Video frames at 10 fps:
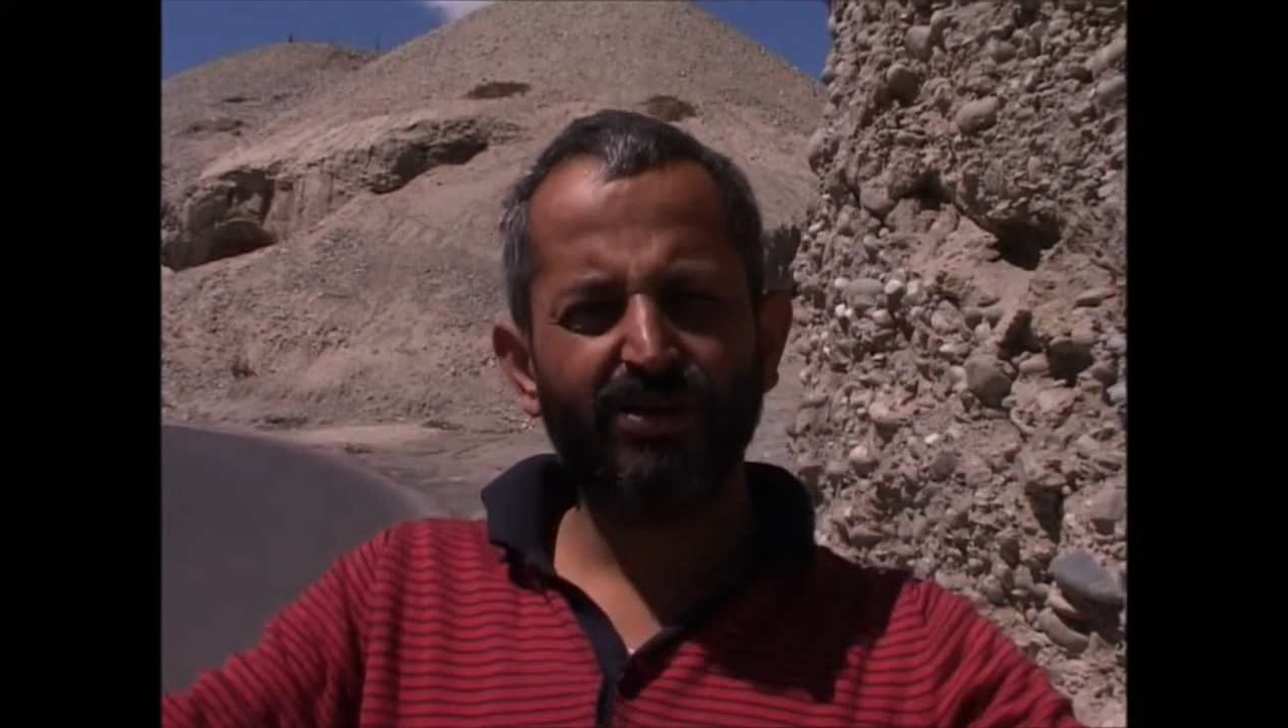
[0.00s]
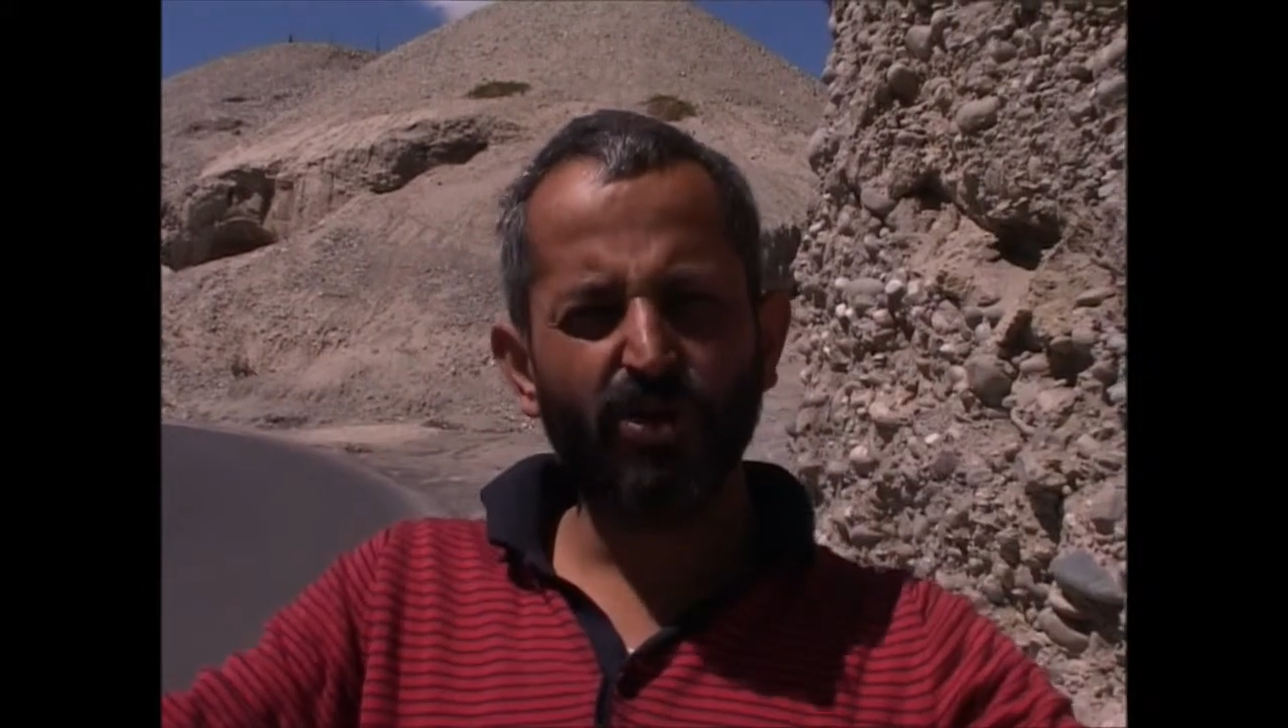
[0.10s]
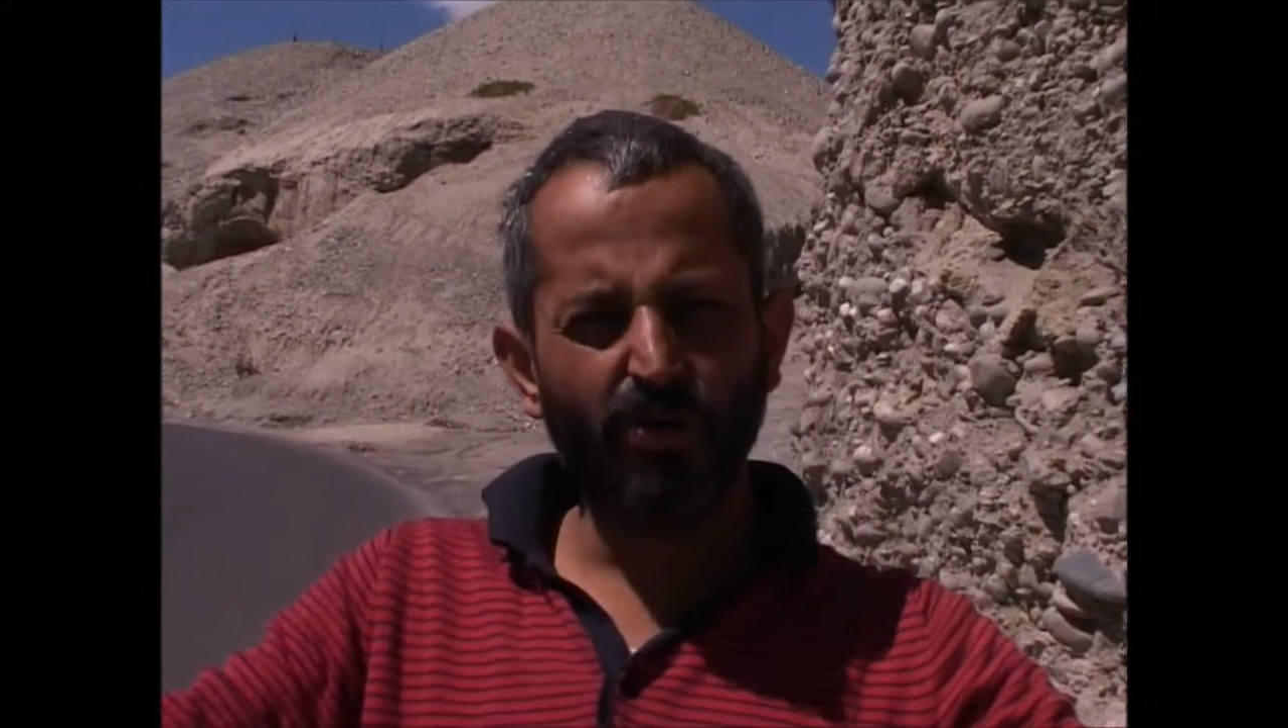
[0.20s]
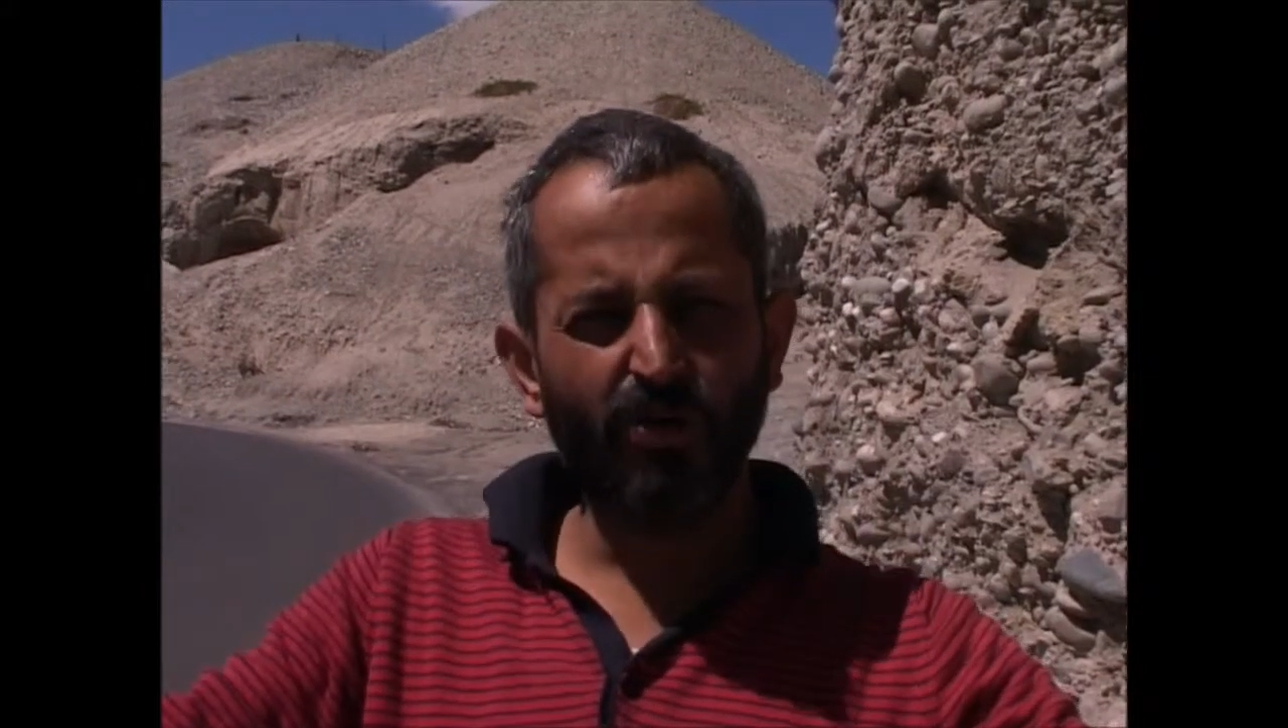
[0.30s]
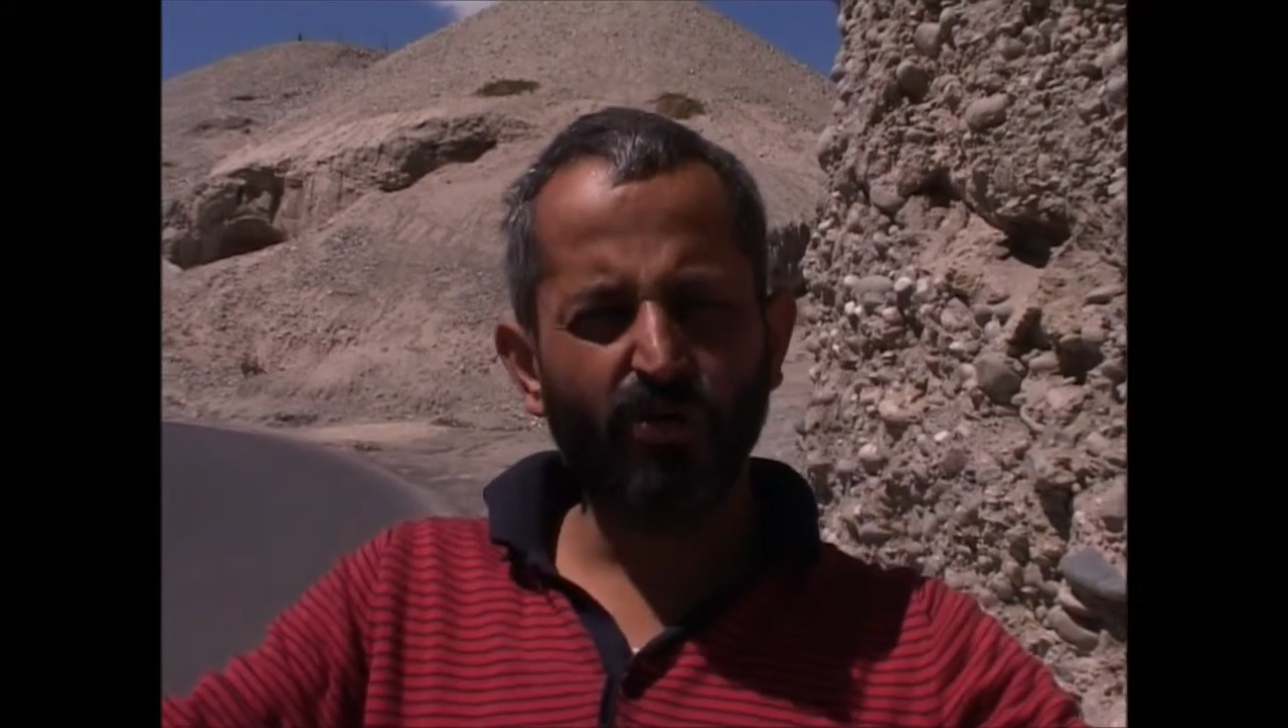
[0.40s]

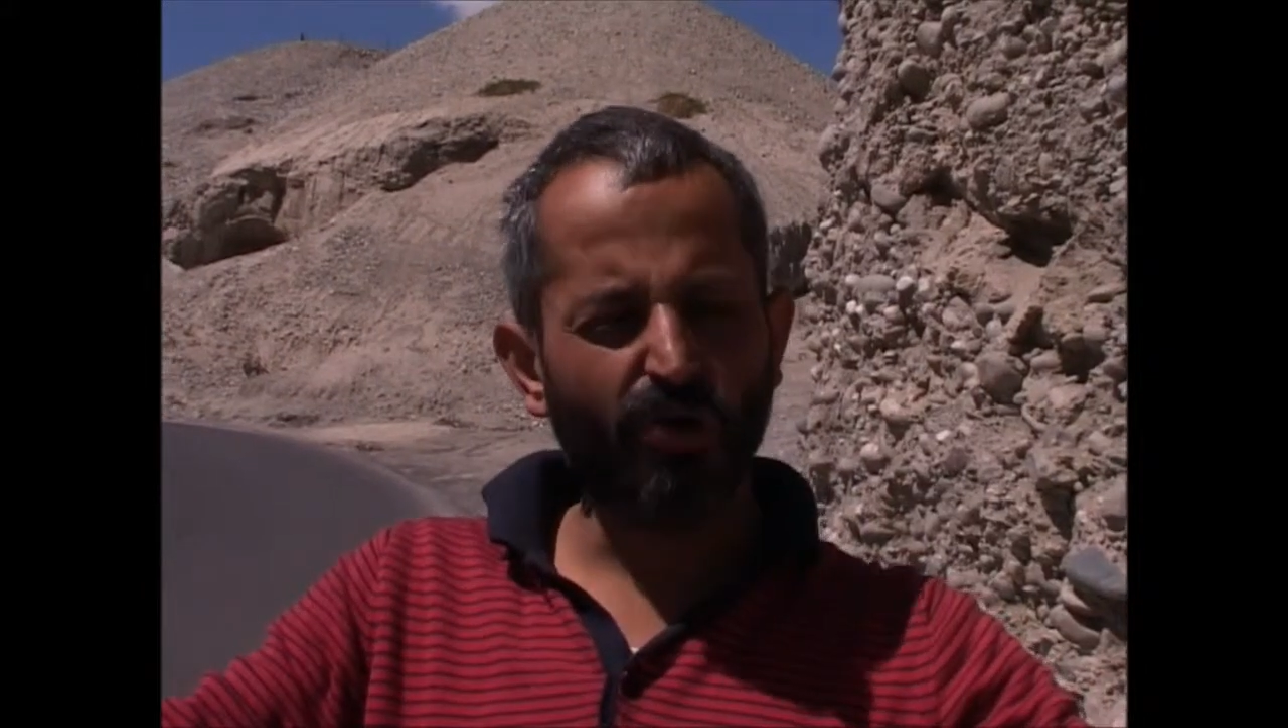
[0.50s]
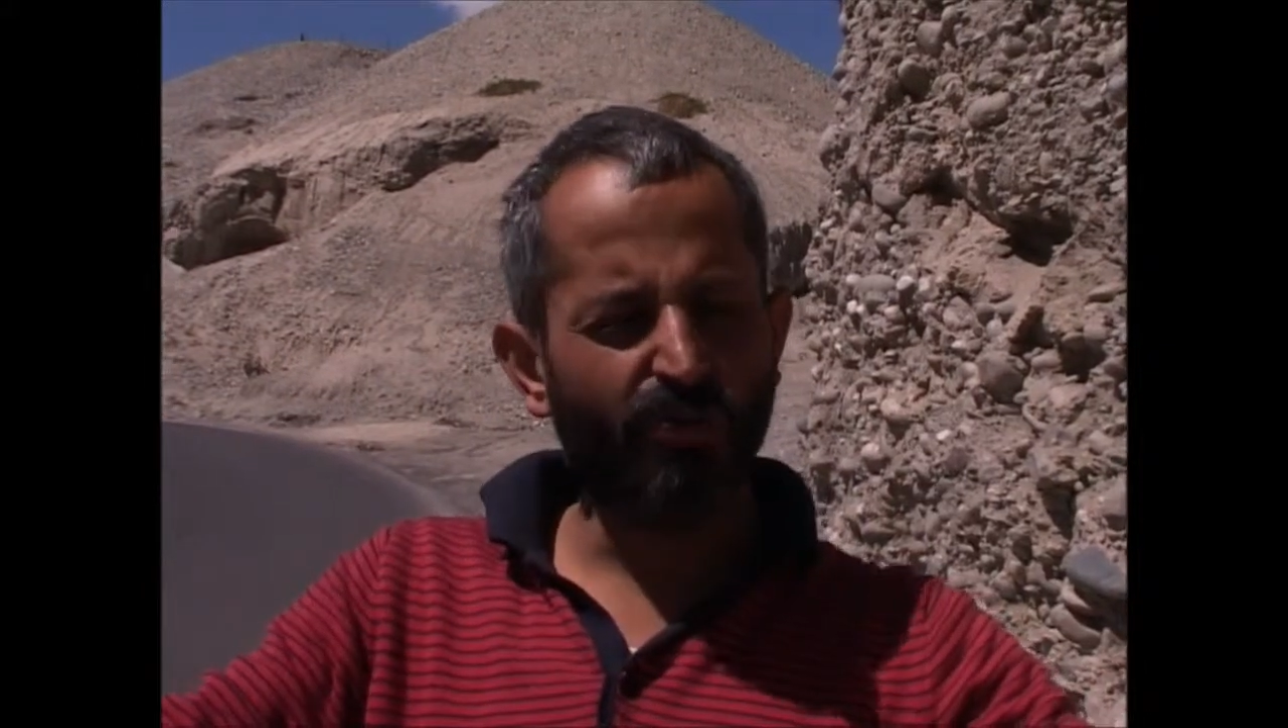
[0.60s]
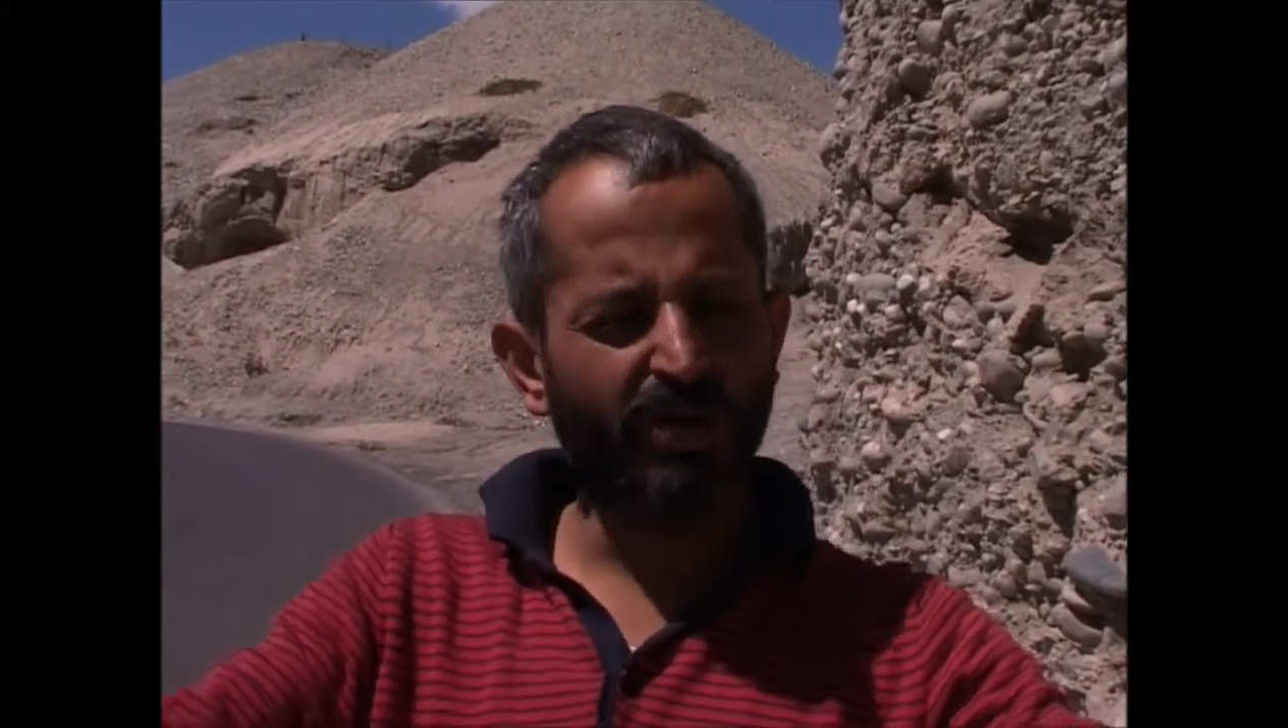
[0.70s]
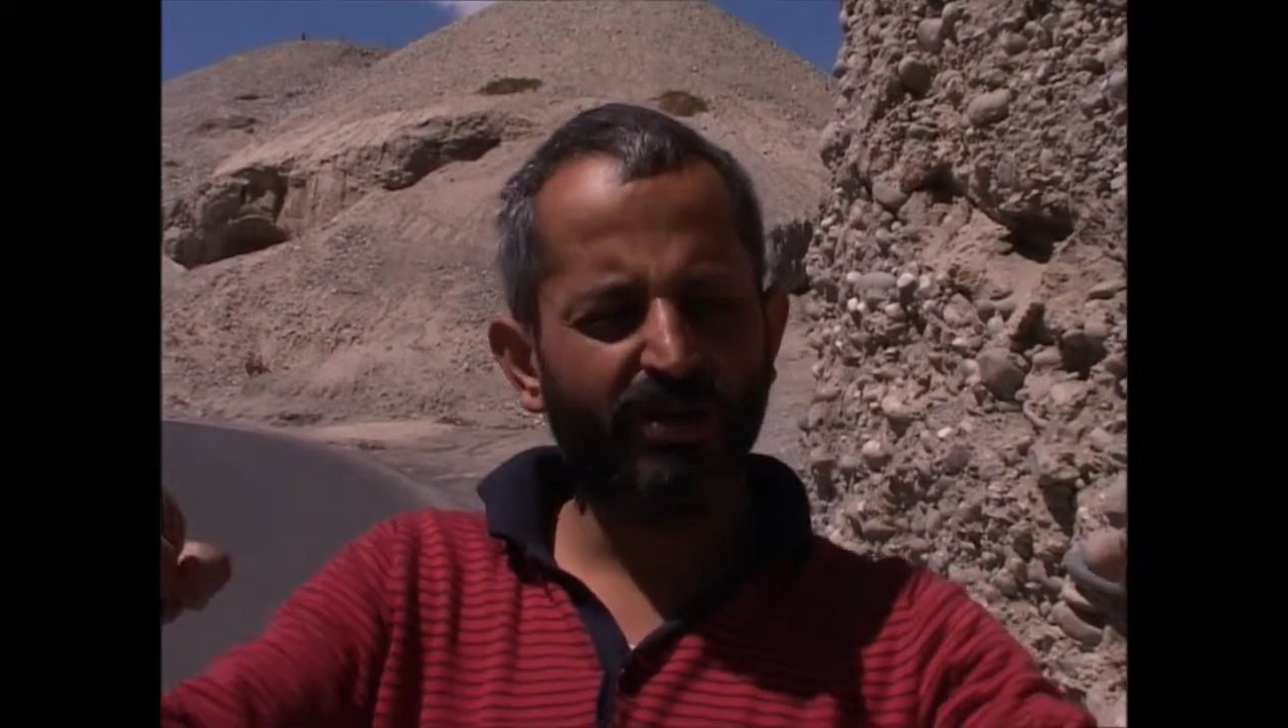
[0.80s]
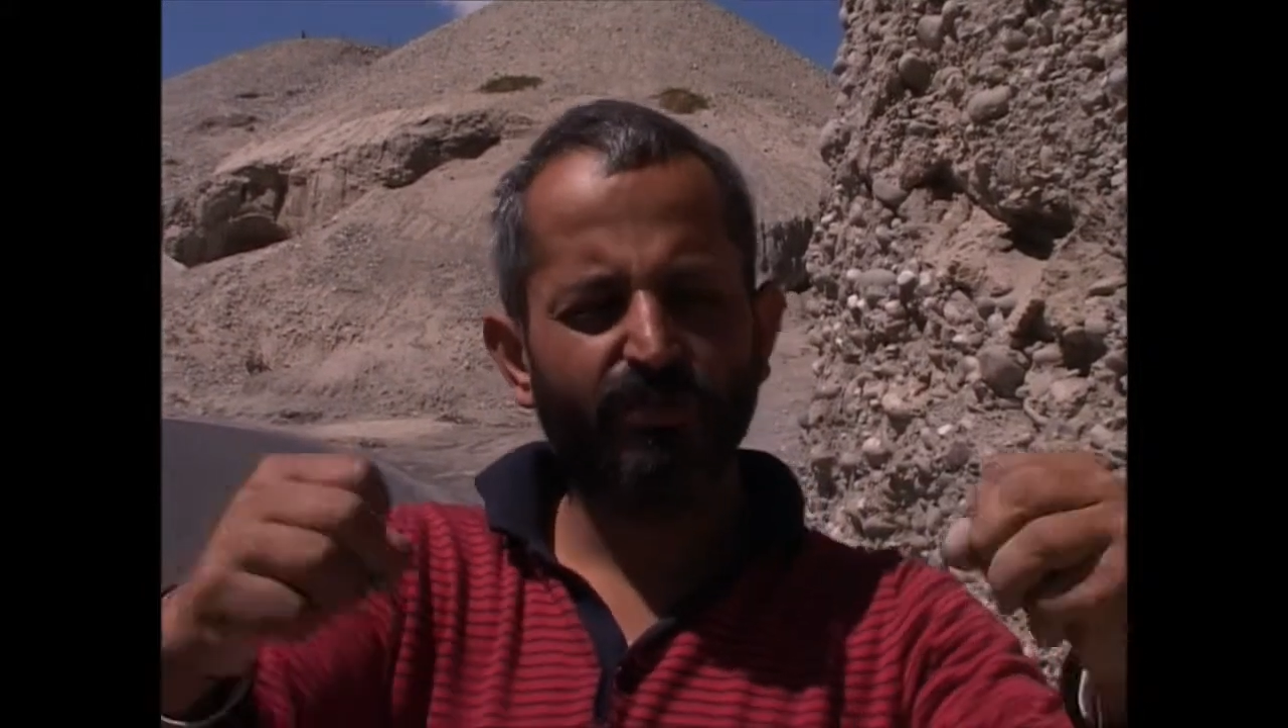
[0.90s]
global
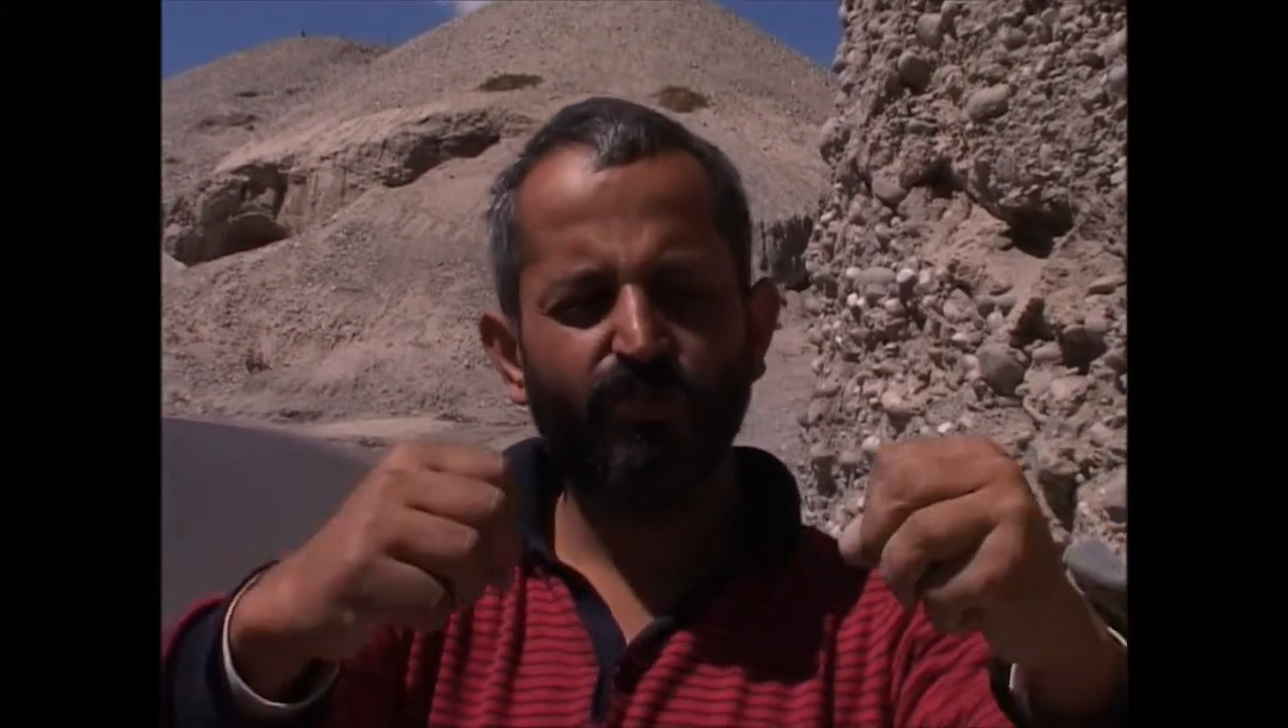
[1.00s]
warming,